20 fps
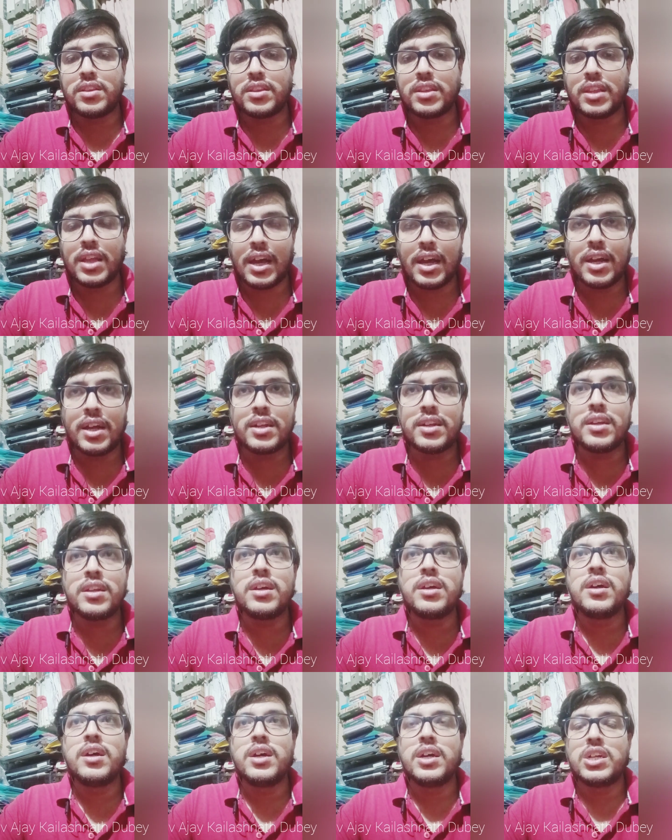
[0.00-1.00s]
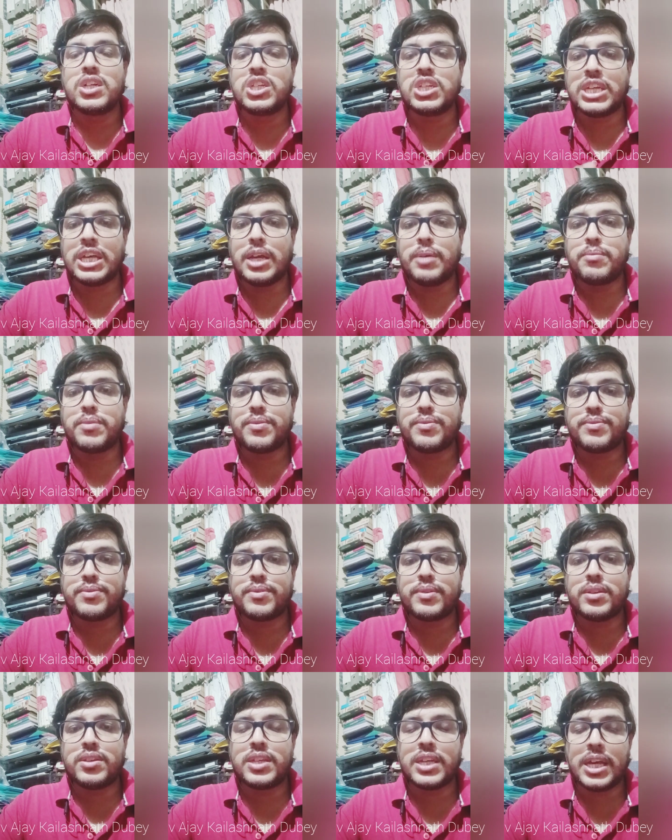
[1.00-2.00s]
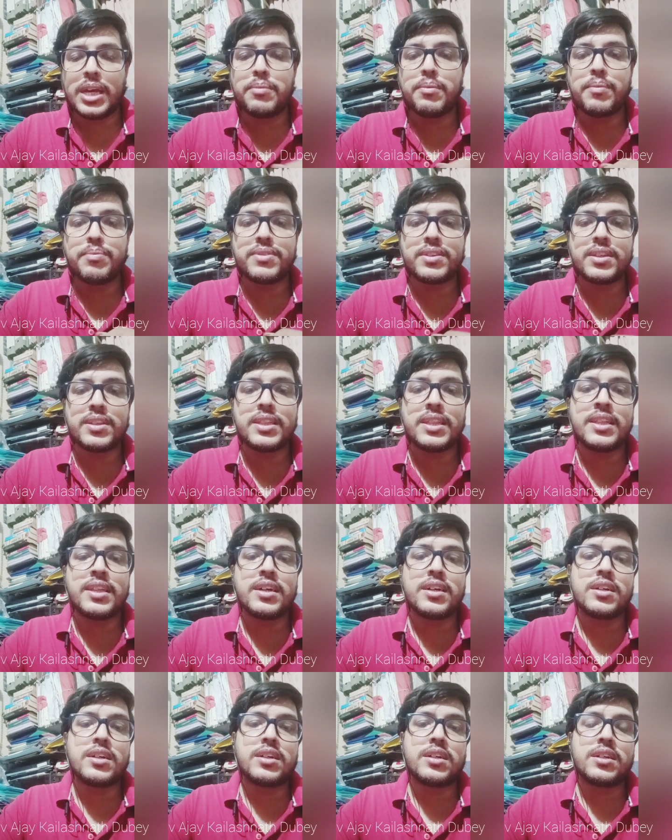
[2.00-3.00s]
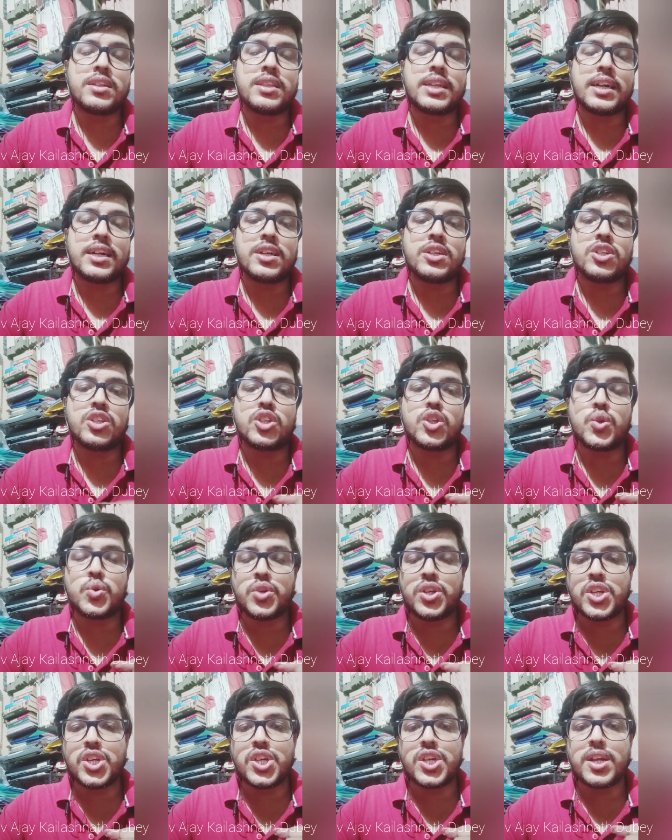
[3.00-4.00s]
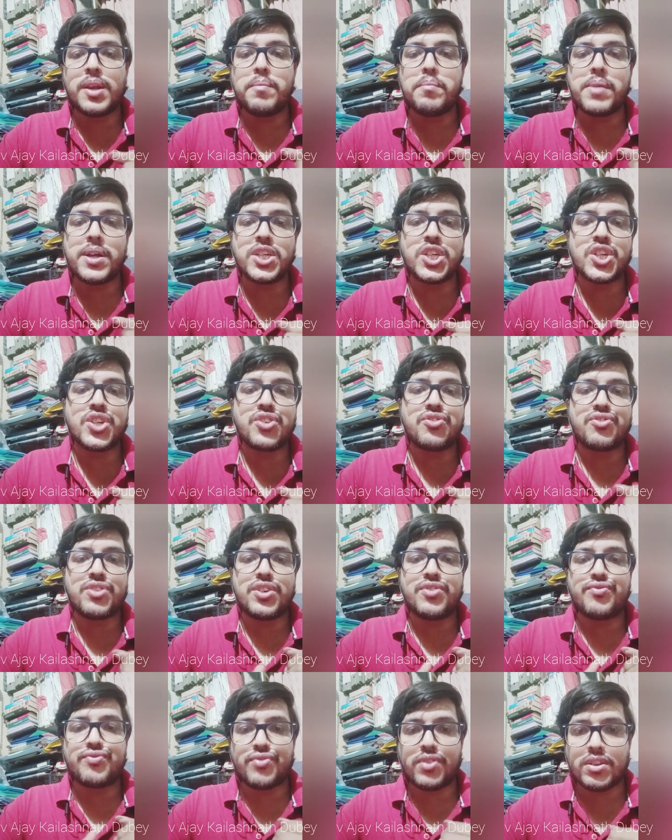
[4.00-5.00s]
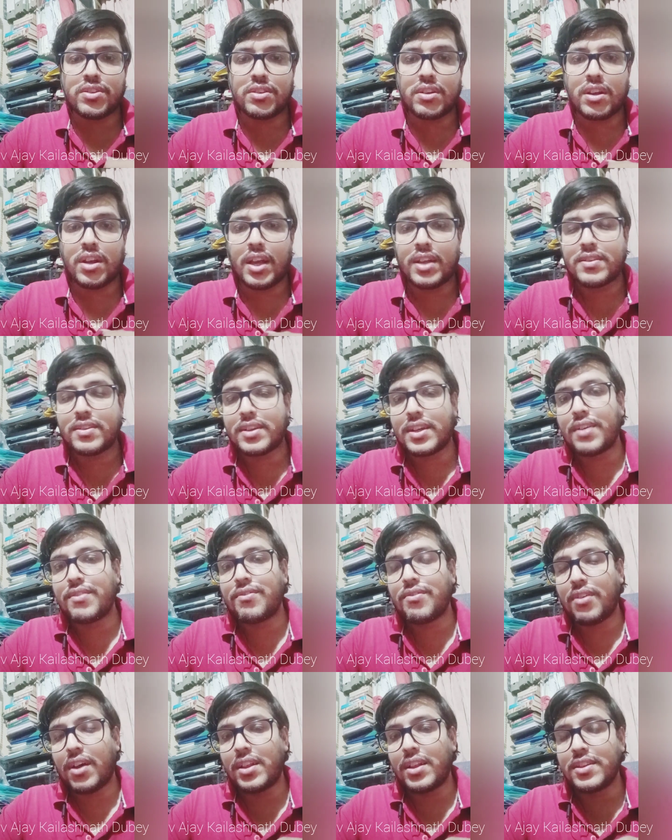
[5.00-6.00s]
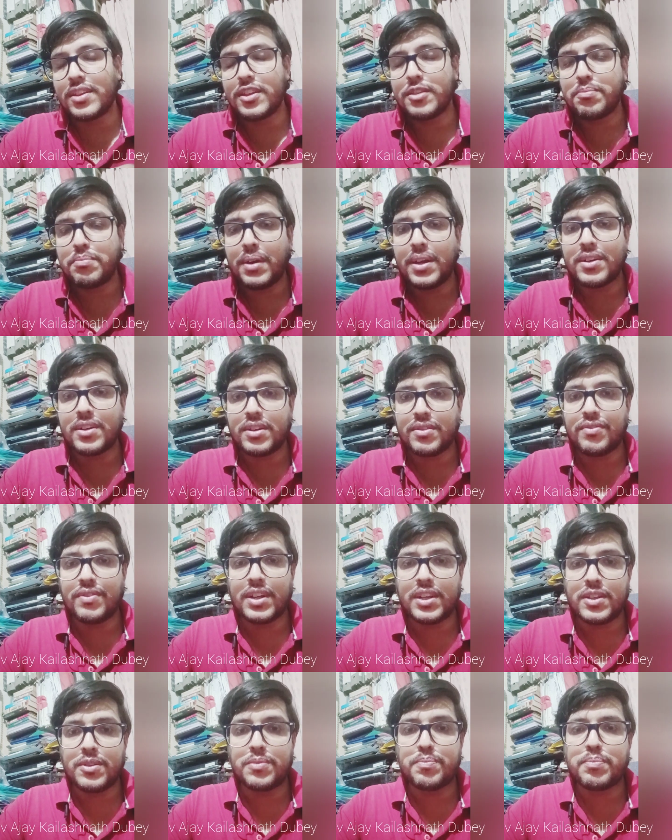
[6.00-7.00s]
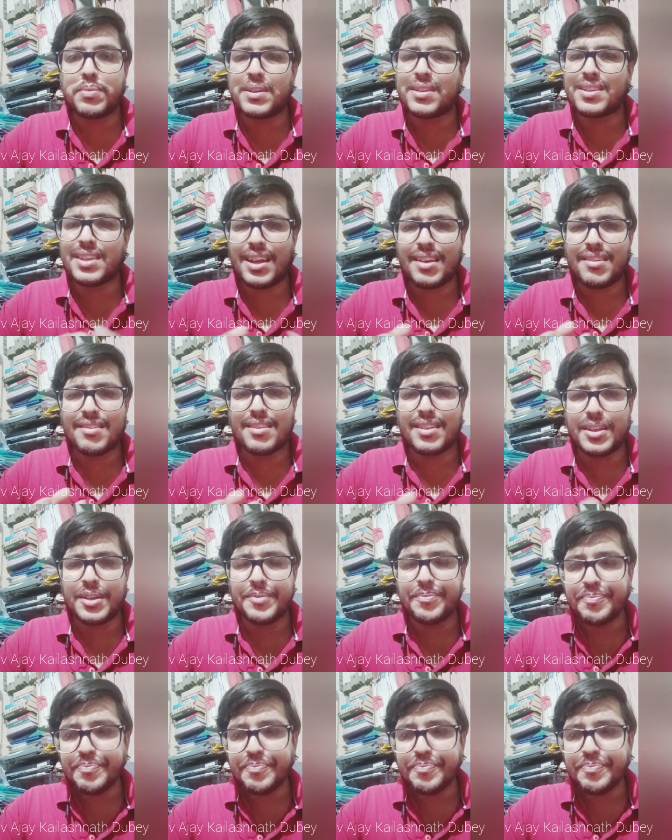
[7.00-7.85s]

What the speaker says: then JMFC, that is Judicial Magistrate First Class, can trial this matter very precisely.